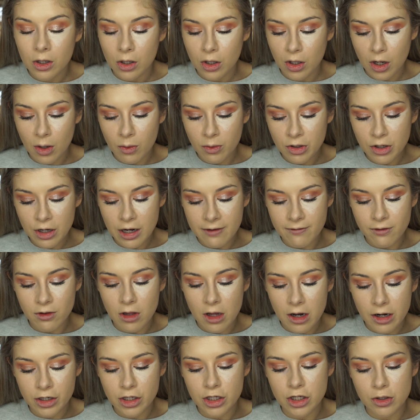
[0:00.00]
you know when you have a
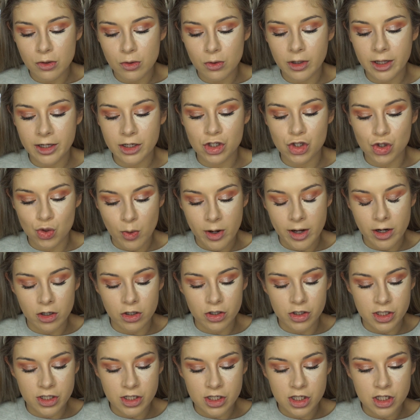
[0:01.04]
lot of cute like
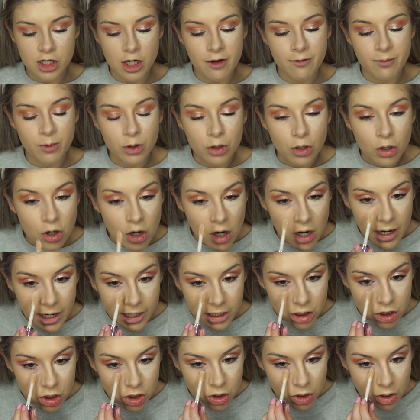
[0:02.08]
sweaters and stuff, but they're not
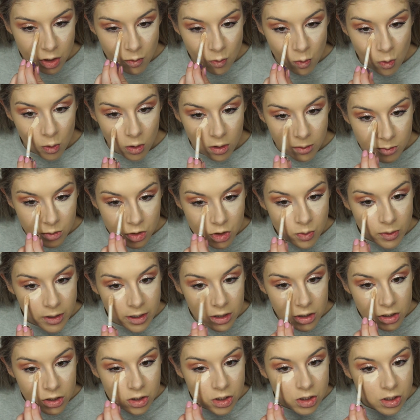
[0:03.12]
actually warm
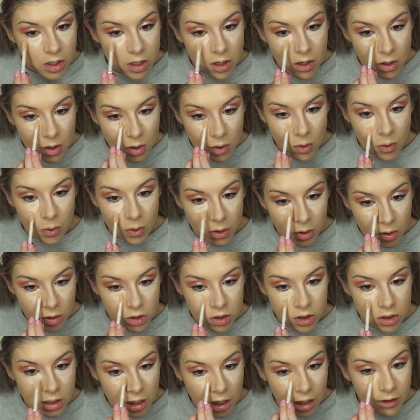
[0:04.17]
sweaters, so you're
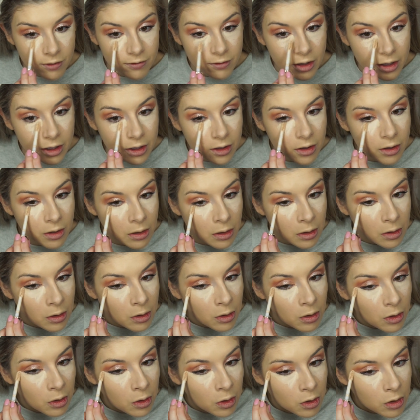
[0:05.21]
just kind of like
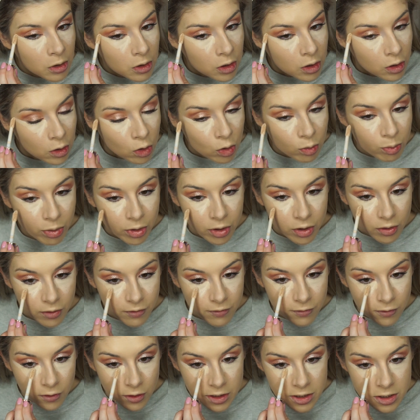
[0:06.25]
cute, but you're
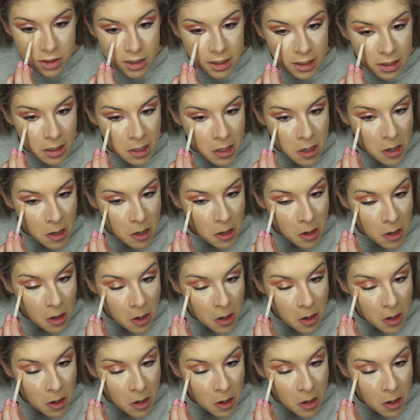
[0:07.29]
freezing?